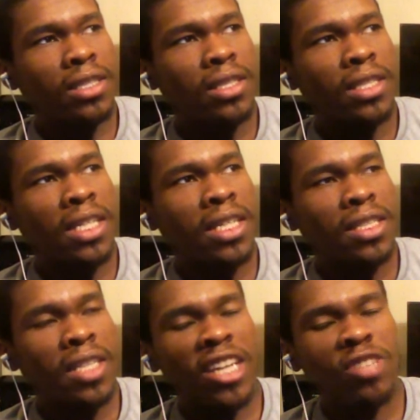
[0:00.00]

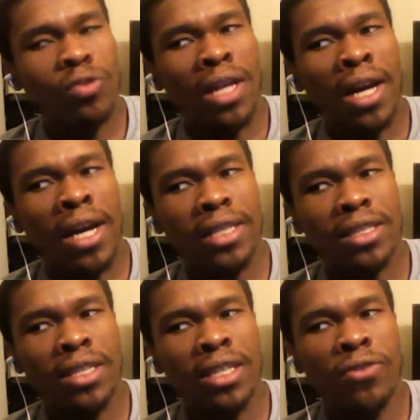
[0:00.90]
decontextualize
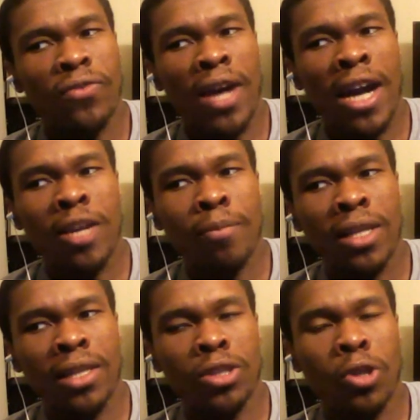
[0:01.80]
the
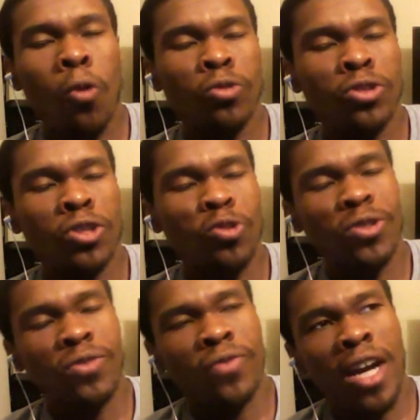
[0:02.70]
environment, the total
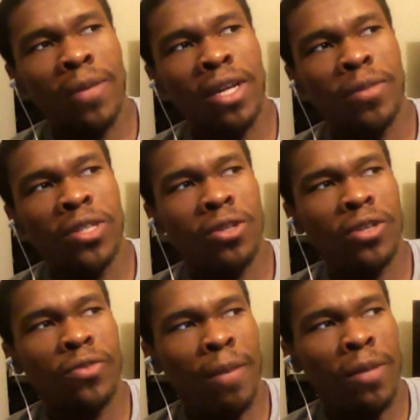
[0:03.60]
social environment and material
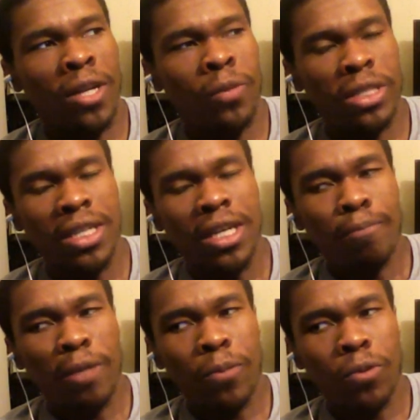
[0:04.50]
environment in which
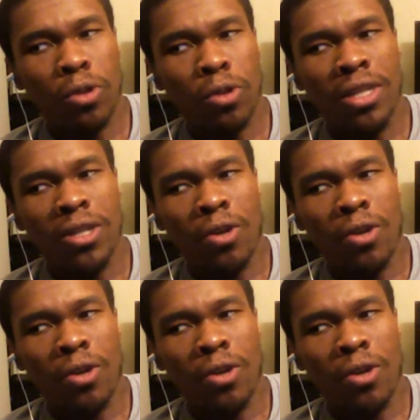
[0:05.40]
people,